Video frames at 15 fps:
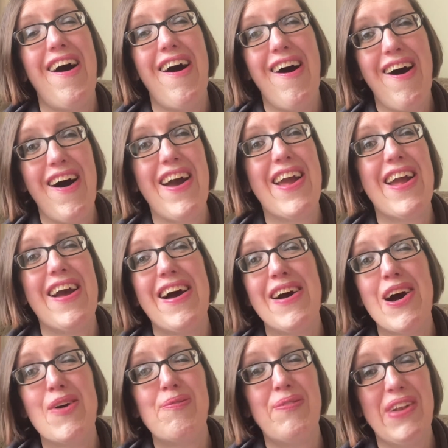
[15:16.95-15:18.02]
I
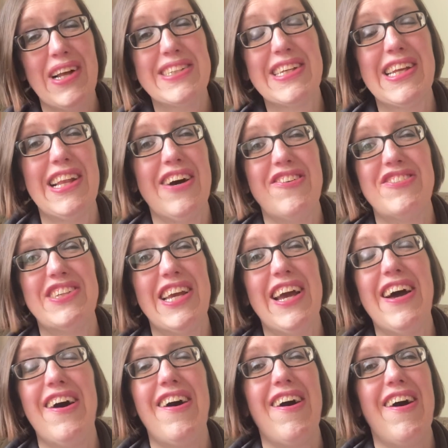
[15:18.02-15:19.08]
bloody loved it.
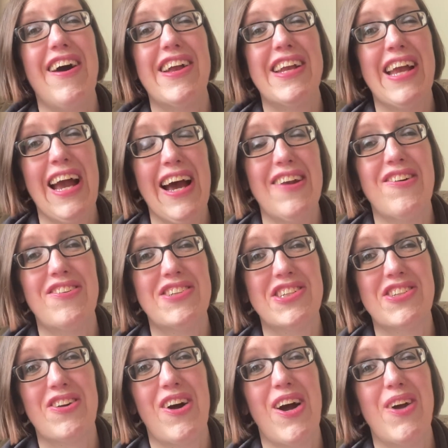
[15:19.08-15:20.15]
I cannot
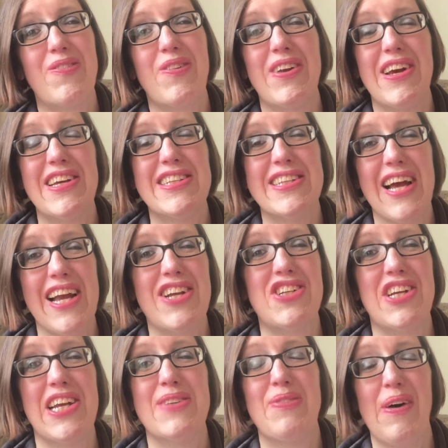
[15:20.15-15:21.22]
describe. When I say
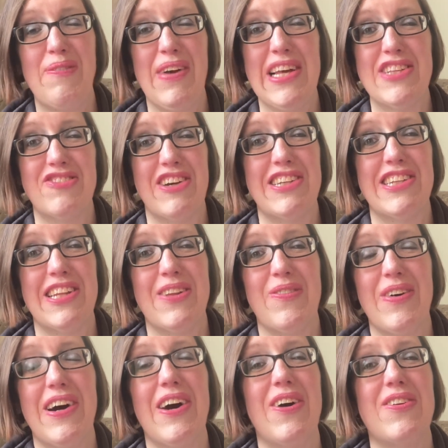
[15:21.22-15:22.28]
she is my best friend in the
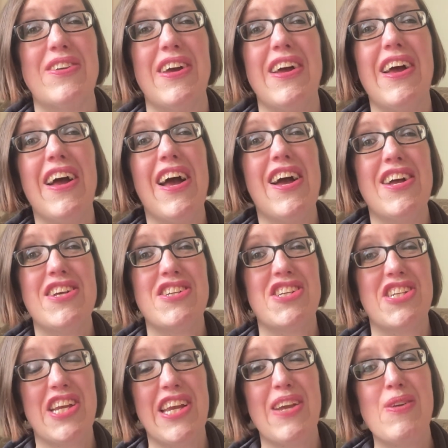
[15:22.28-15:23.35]
world,
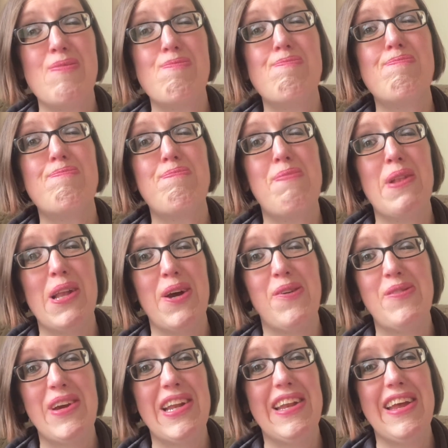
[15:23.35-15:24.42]
she
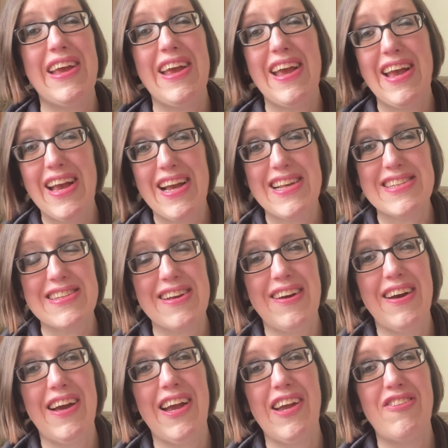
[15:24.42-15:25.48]
blooming is.
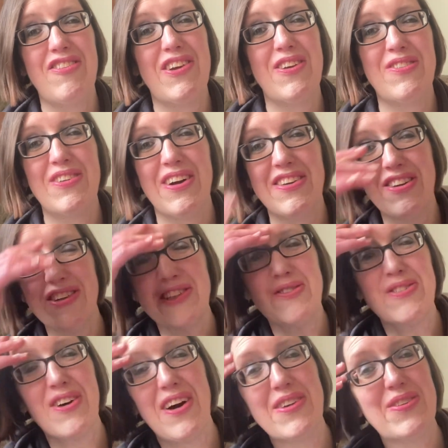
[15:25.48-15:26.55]
If you are not
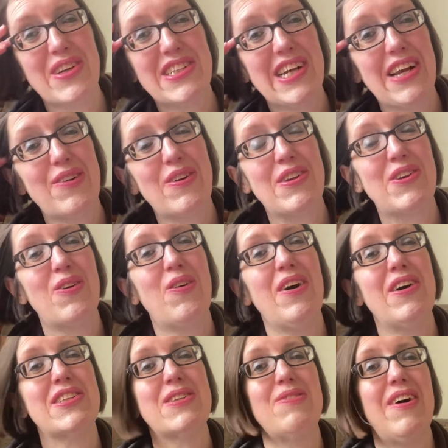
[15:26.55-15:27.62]
subscribed to her channel and you
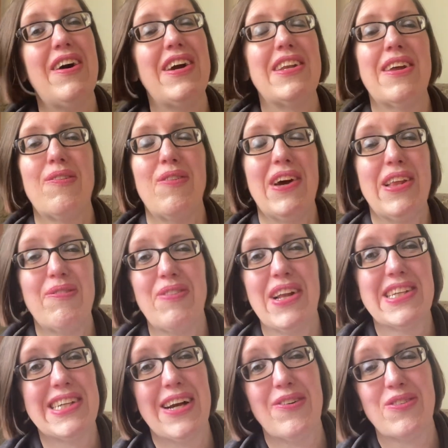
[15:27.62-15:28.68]
are to mine, where the
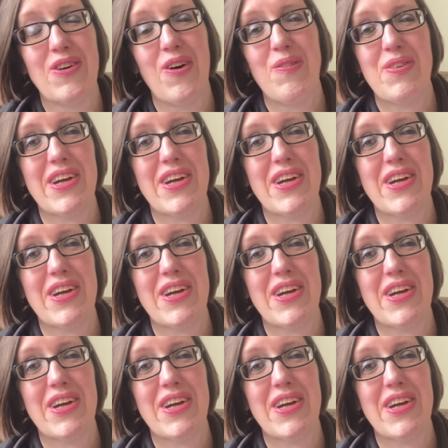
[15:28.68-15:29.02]
bloody hell not?